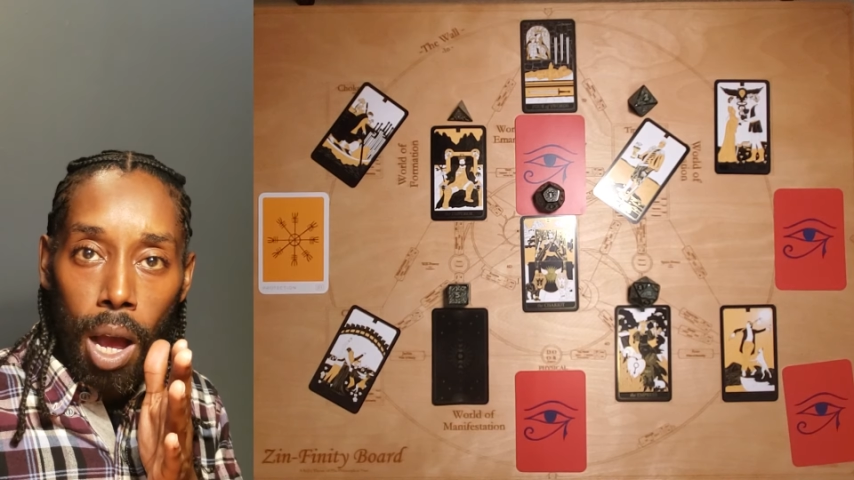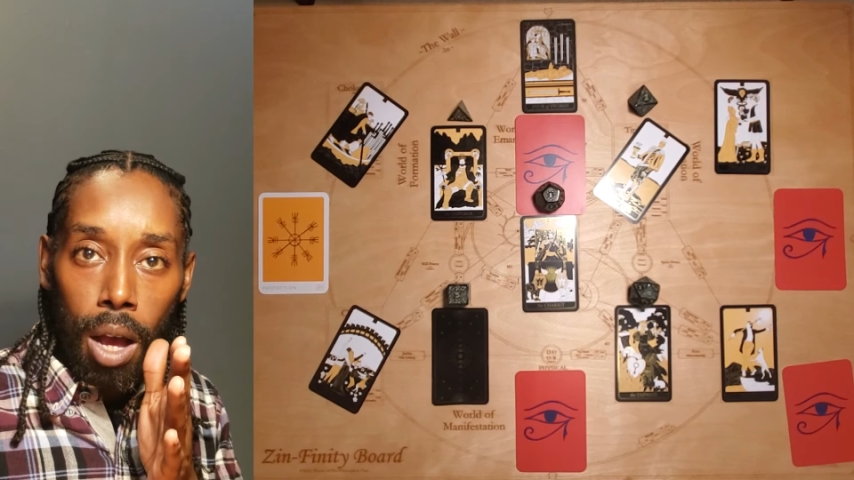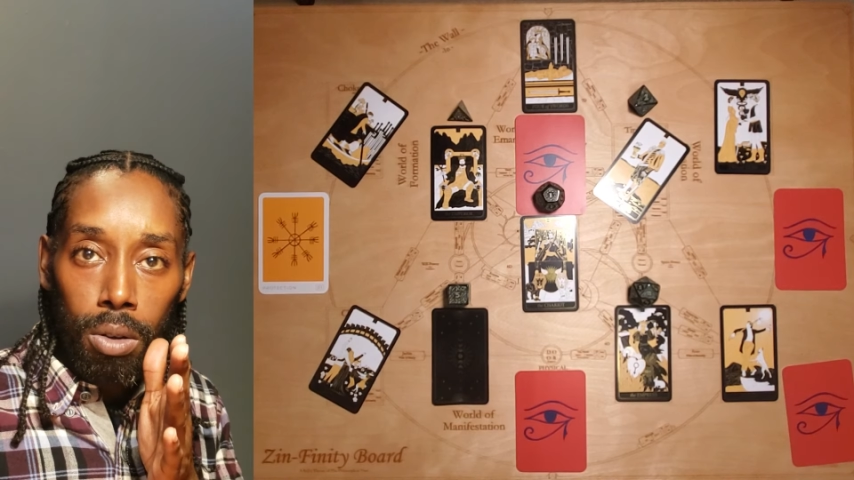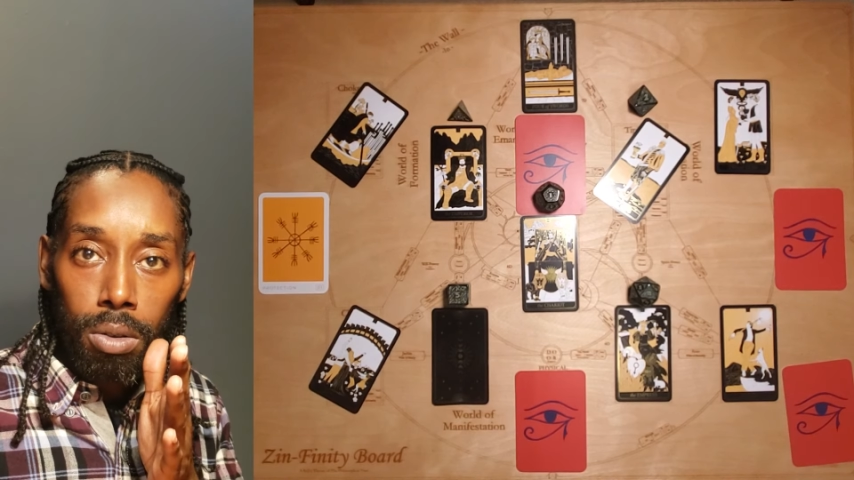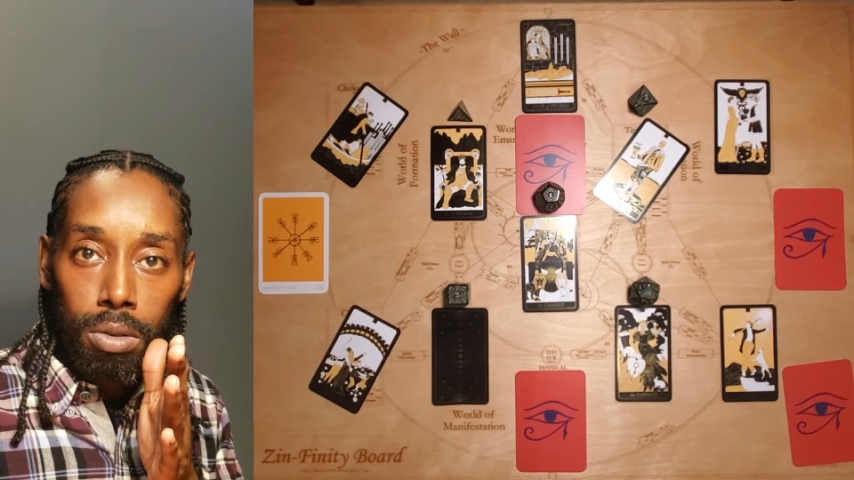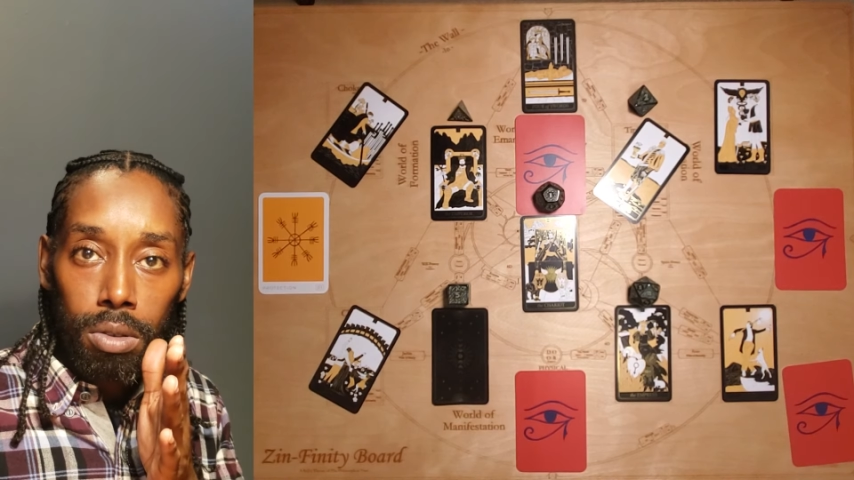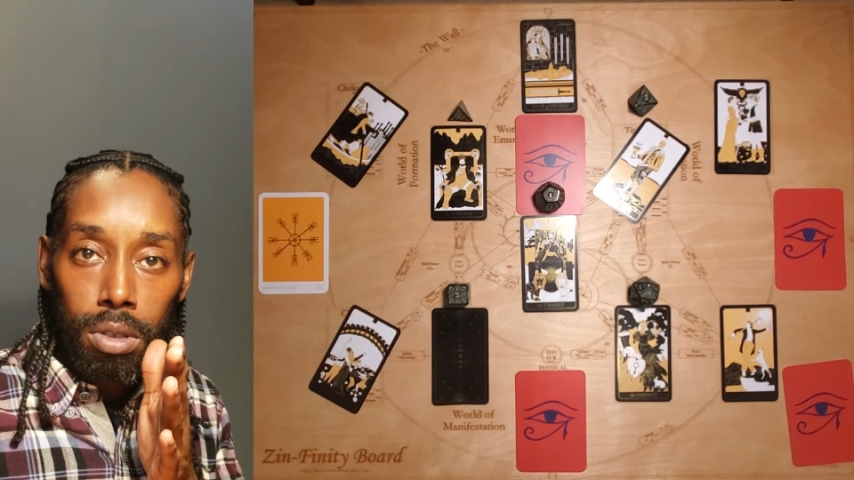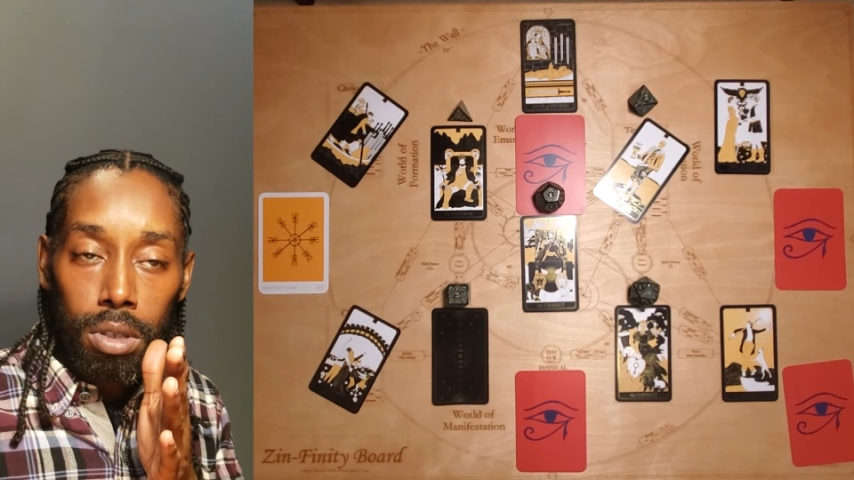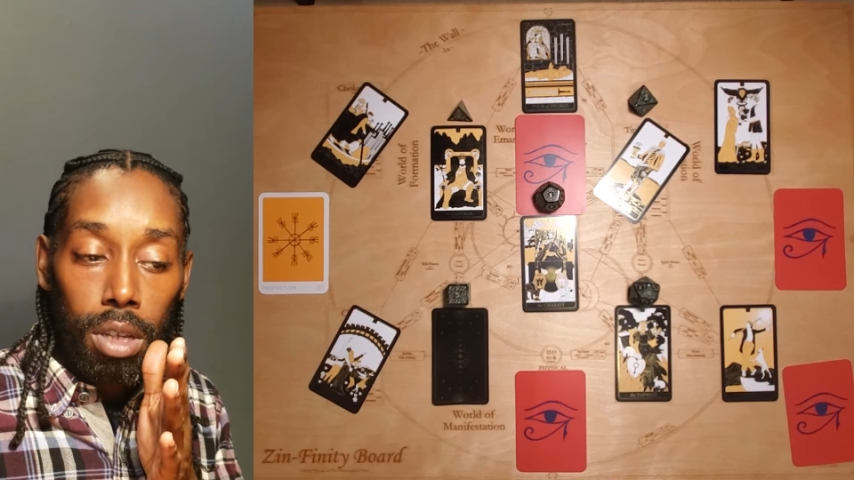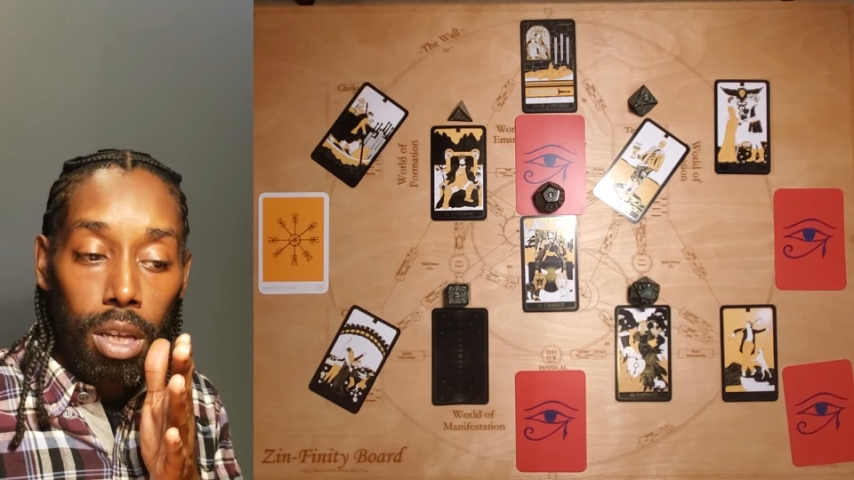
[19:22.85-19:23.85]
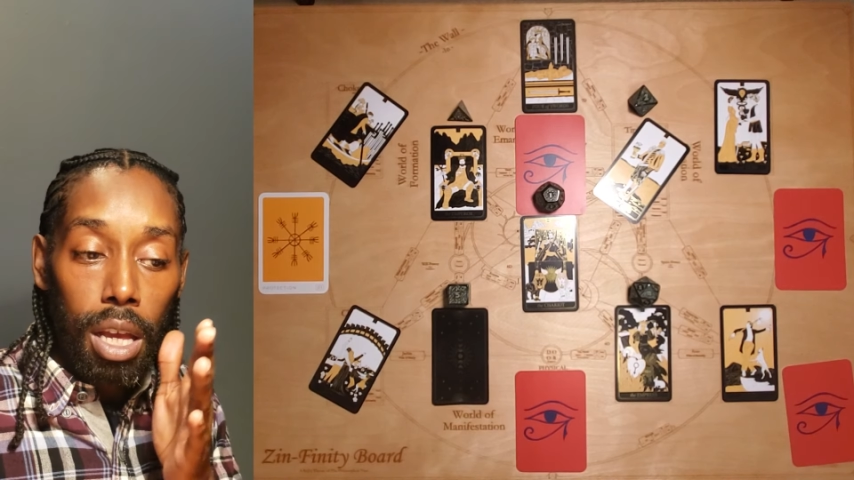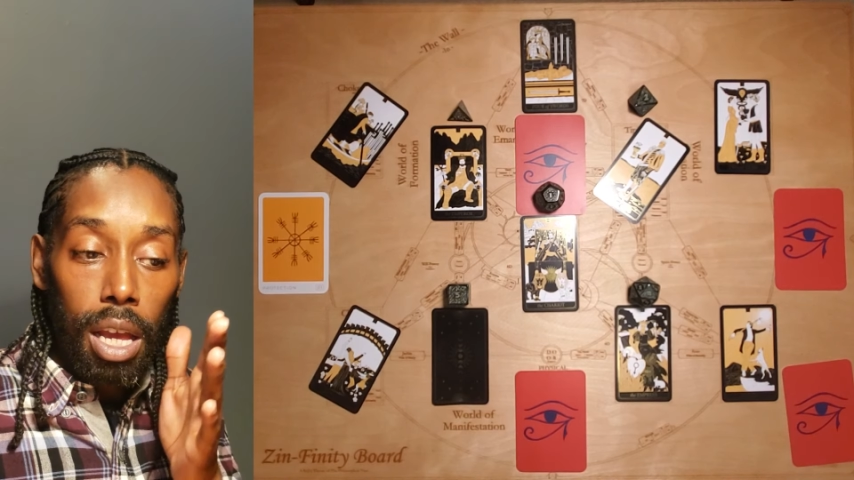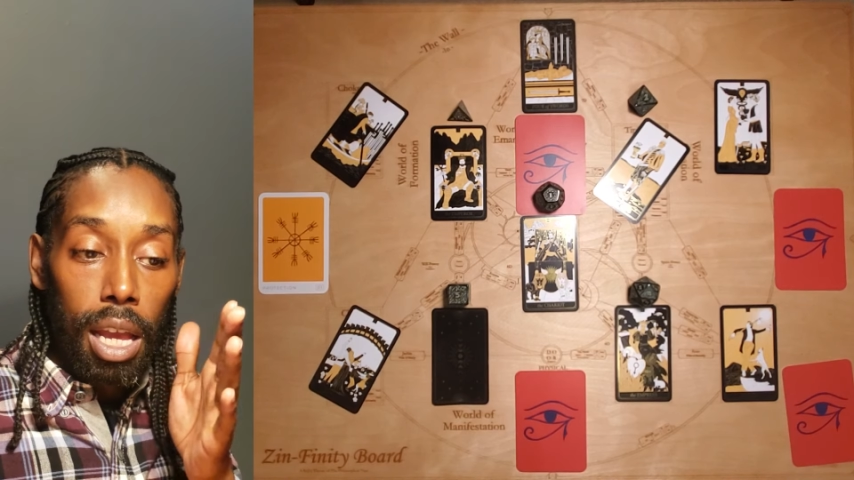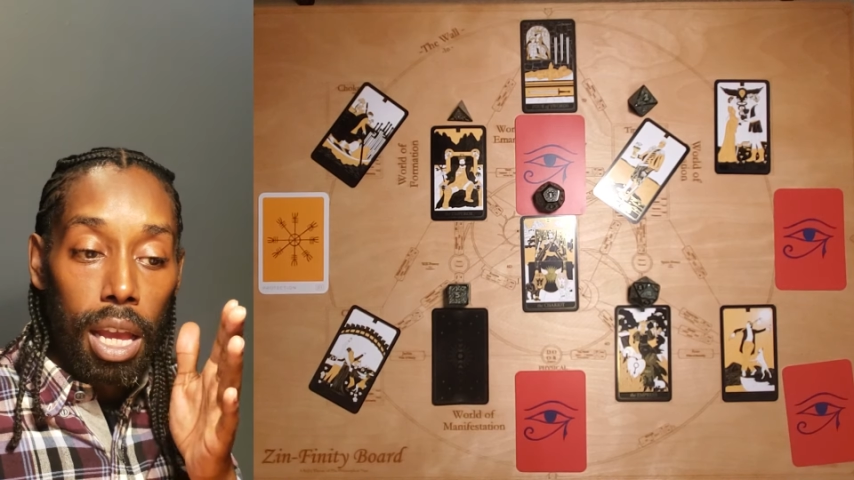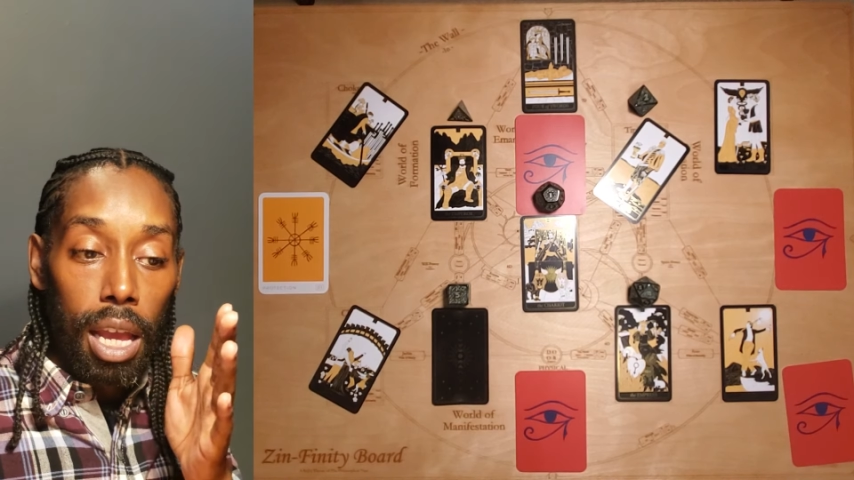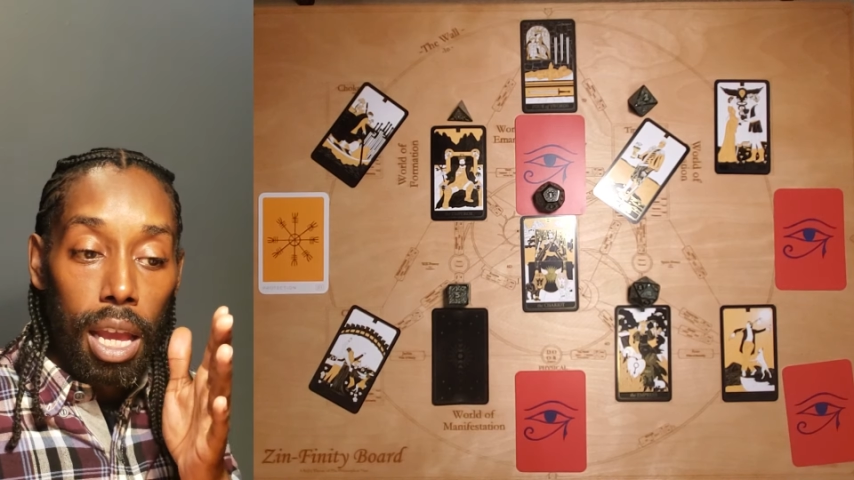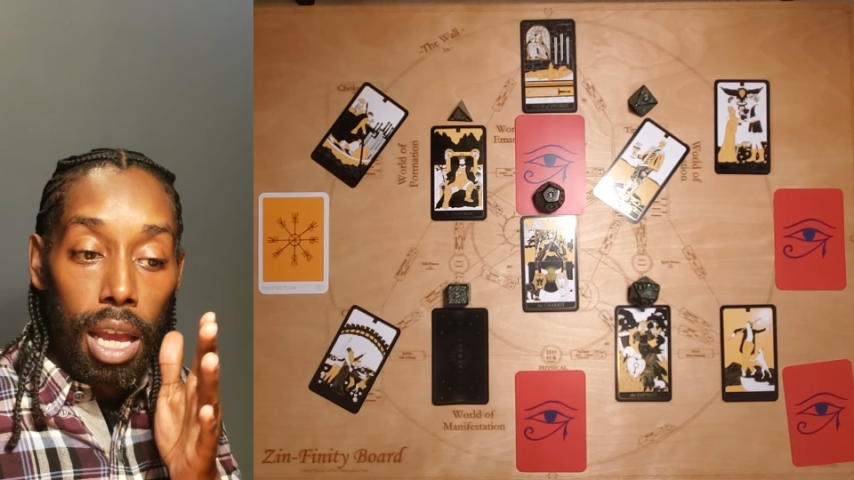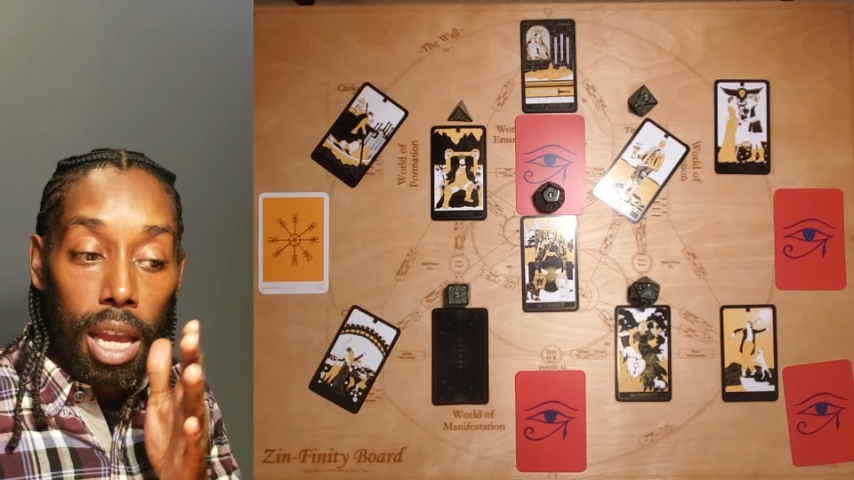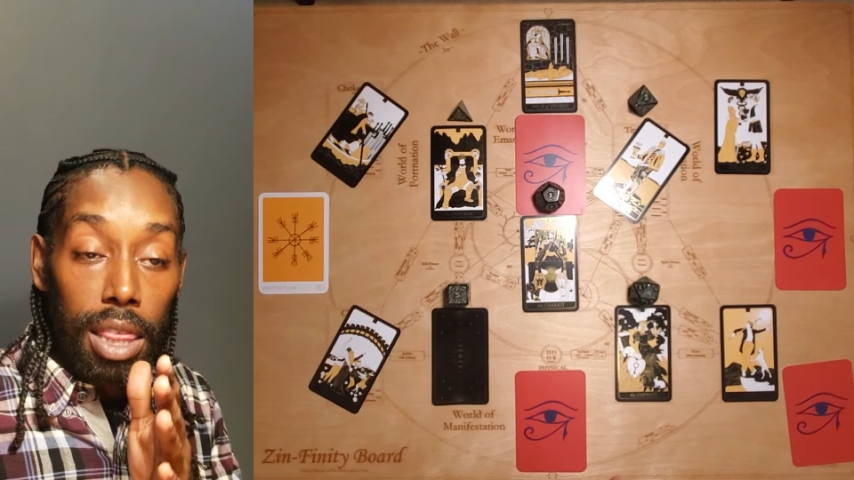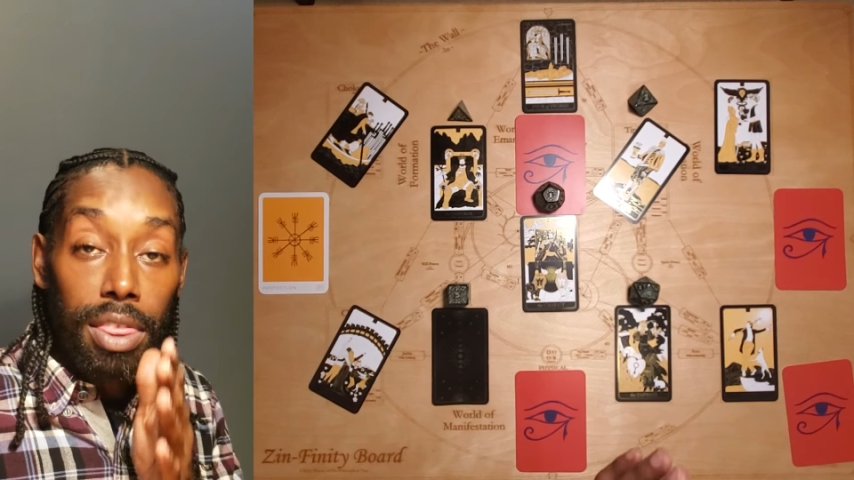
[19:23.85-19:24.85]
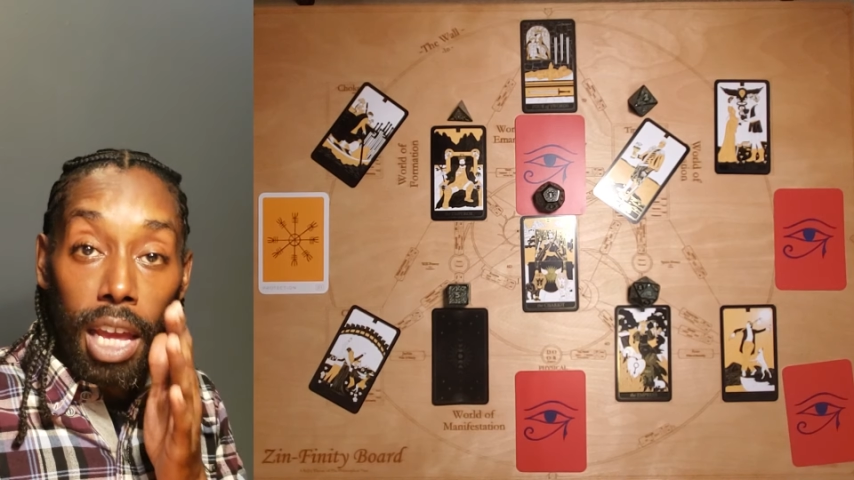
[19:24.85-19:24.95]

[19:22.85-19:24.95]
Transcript: out and